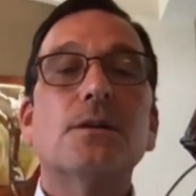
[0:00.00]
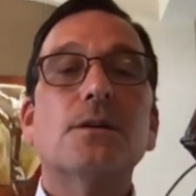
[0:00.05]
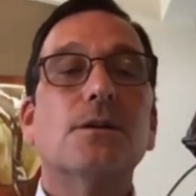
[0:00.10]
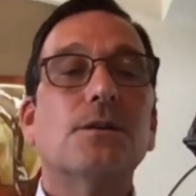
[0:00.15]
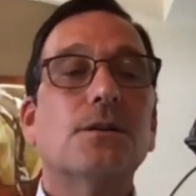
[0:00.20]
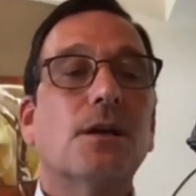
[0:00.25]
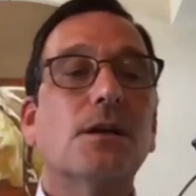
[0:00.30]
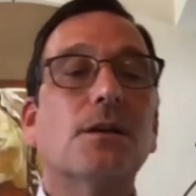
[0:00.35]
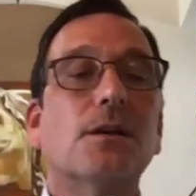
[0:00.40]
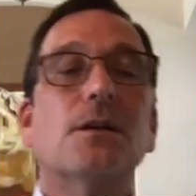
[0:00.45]

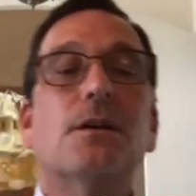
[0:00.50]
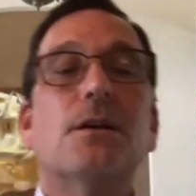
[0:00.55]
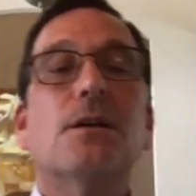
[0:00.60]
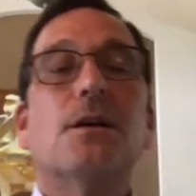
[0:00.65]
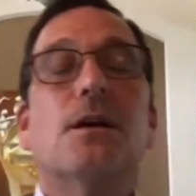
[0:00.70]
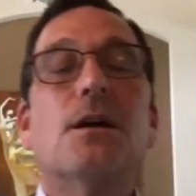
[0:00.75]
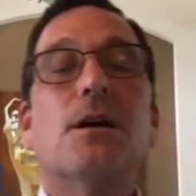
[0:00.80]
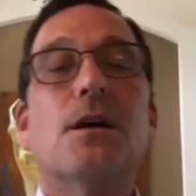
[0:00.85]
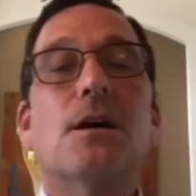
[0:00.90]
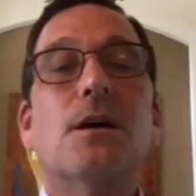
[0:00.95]
Okay.
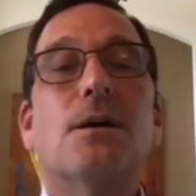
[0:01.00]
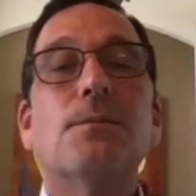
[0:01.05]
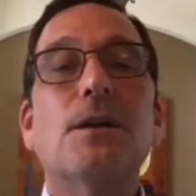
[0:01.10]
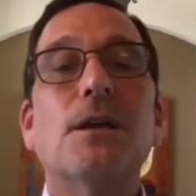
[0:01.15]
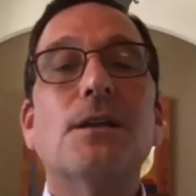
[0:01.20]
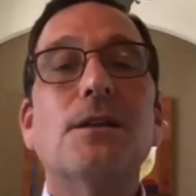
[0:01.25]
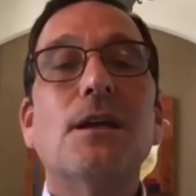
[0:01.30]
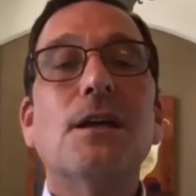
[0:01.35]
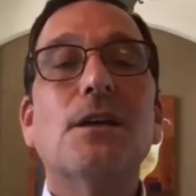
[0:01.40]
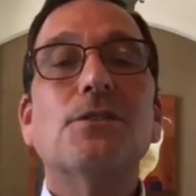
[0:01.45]
Um,
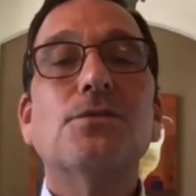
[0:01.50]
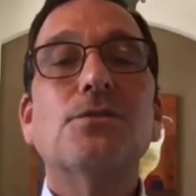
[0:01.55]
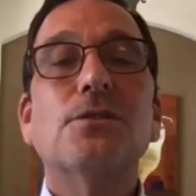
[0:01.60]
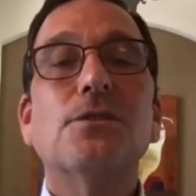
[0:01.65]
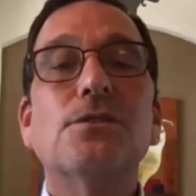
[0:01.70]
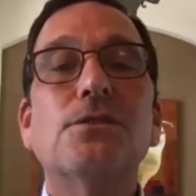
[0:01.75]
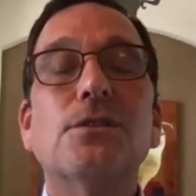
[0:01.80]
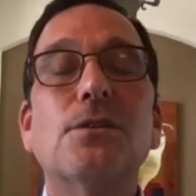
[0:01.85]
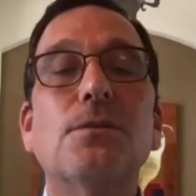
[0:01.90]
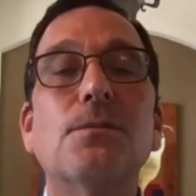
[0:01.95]
and the answer
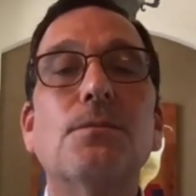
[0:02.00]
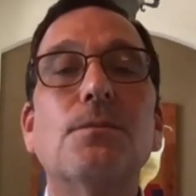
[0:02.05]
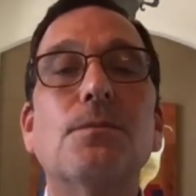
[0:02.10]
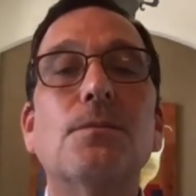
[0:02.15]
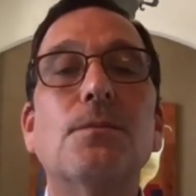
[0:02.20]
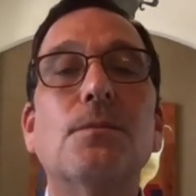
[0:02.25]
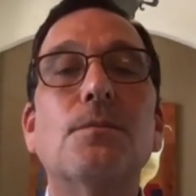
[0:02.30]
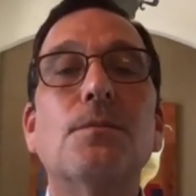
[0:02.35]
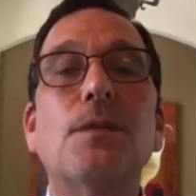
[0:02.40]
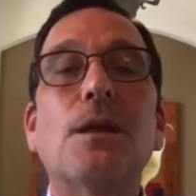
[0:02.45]
is
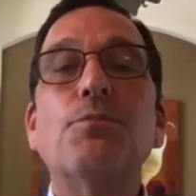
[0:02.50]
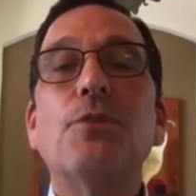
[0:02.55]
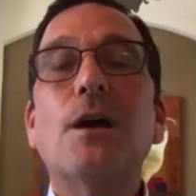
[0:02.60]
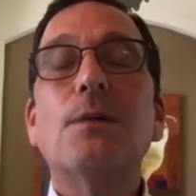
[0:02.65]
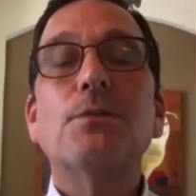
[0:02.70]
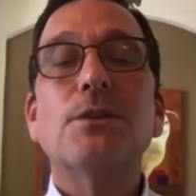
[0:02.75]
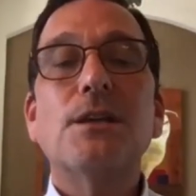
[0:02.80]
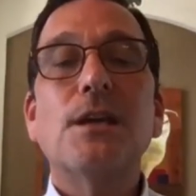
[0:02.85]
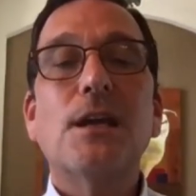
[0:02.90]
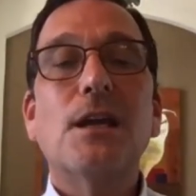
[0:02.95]
they
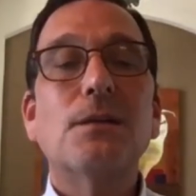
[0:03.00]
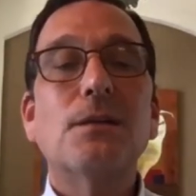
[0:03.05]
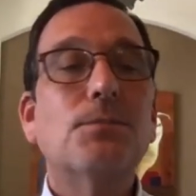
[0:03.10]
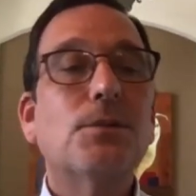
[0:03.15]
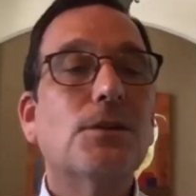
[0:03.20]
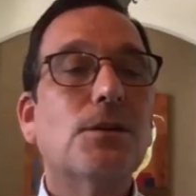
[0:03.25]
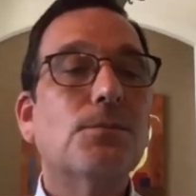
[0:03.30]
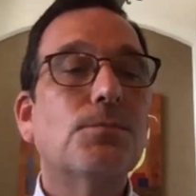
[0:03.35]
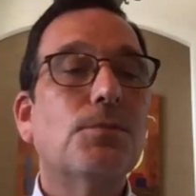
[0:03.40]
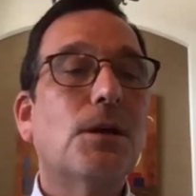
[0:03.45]
probably can't,
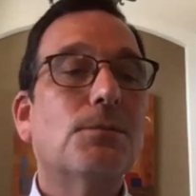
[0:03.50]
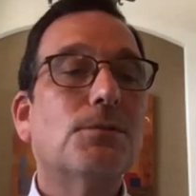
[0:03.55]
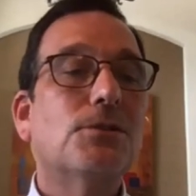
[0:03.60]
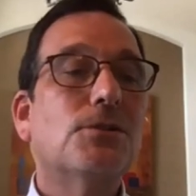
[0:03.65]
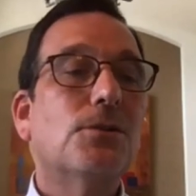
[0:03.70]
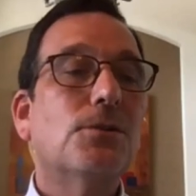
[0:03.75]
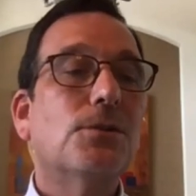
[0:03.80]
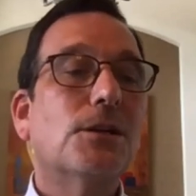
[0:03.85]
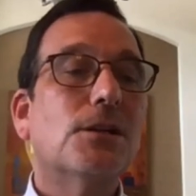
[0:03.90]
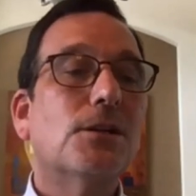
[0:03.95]
but they're probably
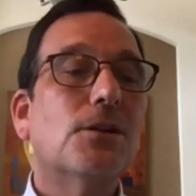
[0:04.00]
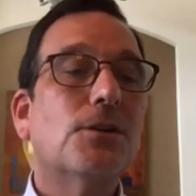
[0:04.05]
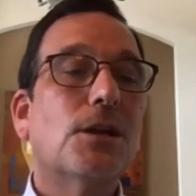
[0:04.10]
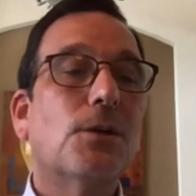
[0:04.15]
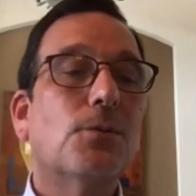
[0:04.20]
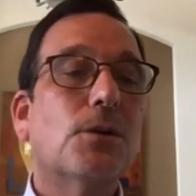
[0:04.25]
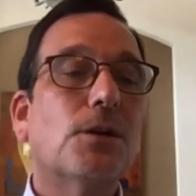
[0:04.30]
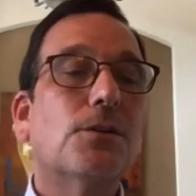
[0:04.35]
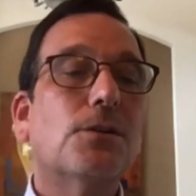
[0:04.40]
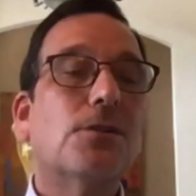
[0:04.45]
doing it. Okay,
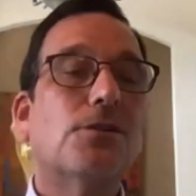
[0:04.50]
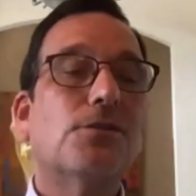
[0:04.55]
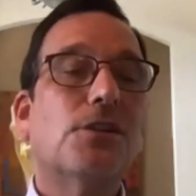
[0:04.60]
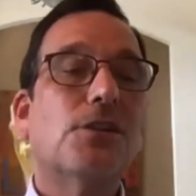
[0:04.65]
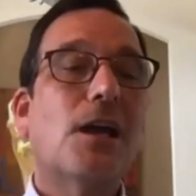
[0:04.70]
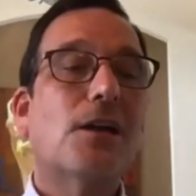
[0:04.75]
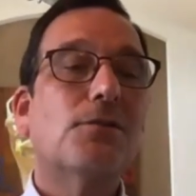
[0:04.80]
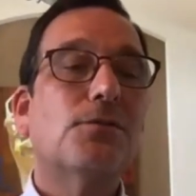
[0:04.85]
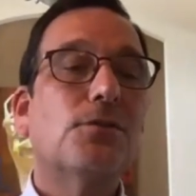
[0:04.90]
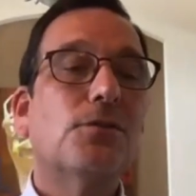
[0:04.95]
we're gonna go to
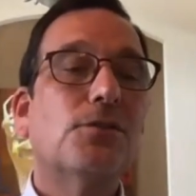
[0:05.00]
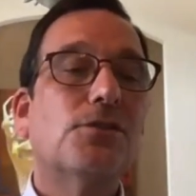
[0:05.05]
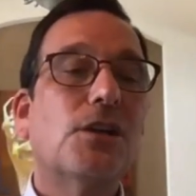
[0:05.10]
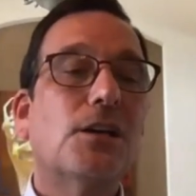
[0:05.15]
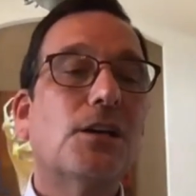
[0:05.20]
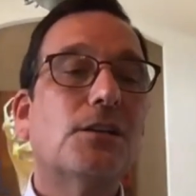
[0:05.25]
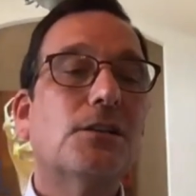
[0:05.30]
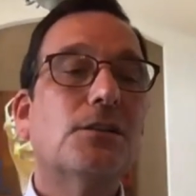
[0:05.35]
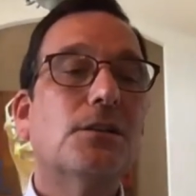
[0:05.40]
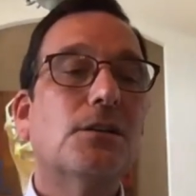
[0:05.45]
Zach for a
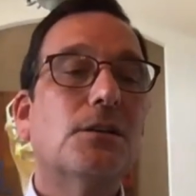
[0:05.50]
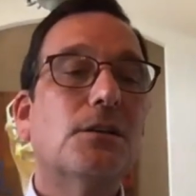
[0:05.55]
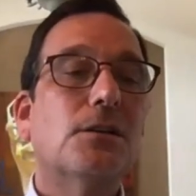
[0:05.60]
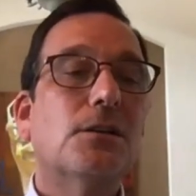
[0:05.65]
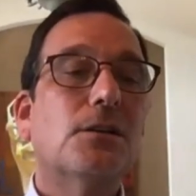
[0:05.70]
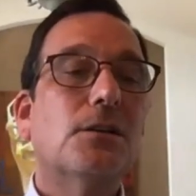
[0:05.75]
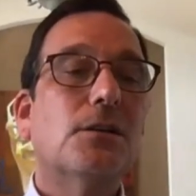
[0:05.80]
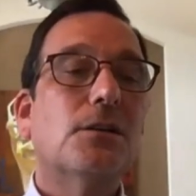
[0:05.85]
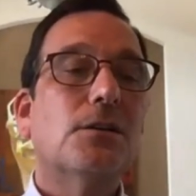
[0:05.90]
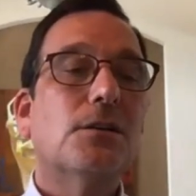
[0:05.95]
second.
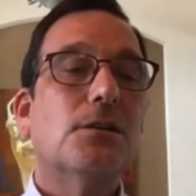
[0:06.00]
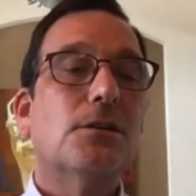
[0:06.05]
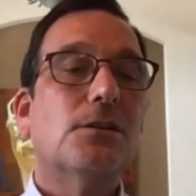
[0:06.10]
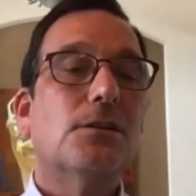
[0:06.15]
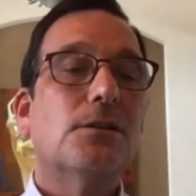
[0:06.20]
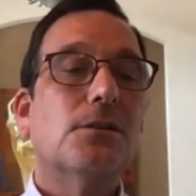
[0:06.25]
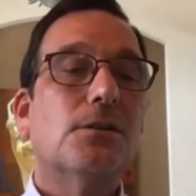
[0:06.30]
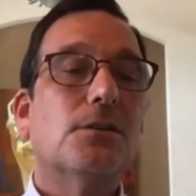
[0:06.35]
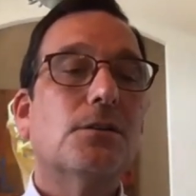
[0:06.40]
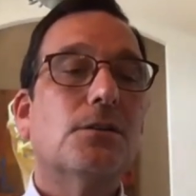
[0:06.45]

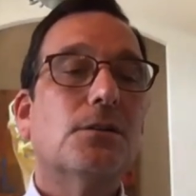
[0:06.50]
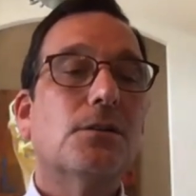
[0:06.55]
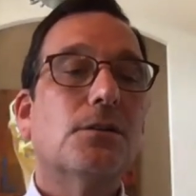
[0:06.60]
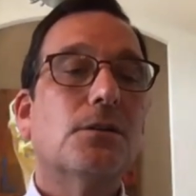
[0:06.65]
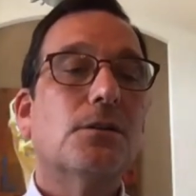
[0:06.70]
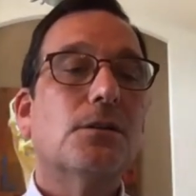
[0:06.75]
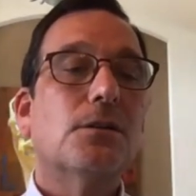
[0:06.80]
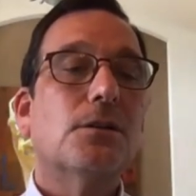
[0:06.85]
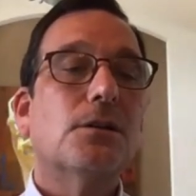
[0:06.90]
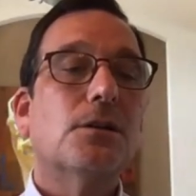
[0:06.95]

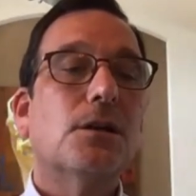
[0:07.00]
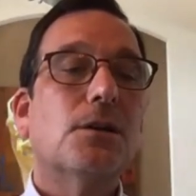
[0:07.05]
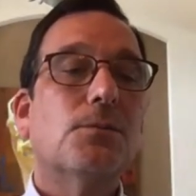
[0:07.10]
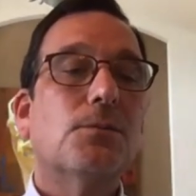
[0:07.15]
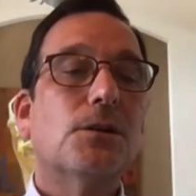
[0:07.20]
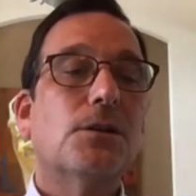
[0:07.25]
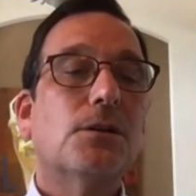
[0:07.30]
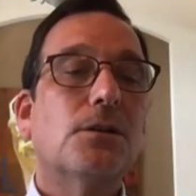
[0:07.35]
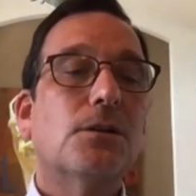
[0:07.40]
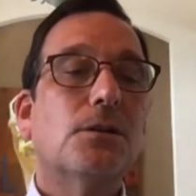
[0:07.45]
Can we?